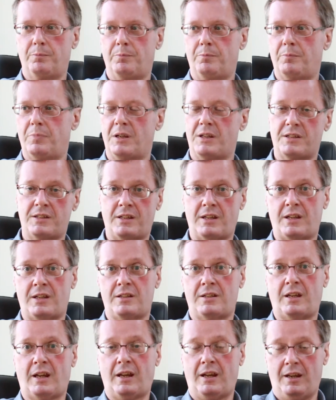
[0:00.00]
because
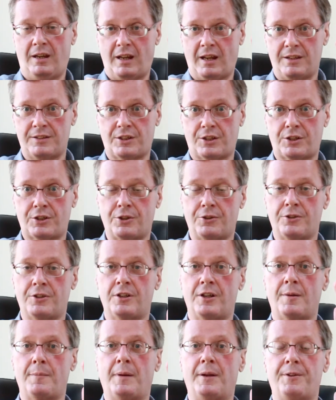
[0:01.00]
it has a
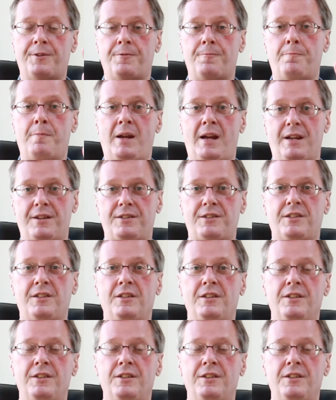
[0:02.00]
certain amount of mass.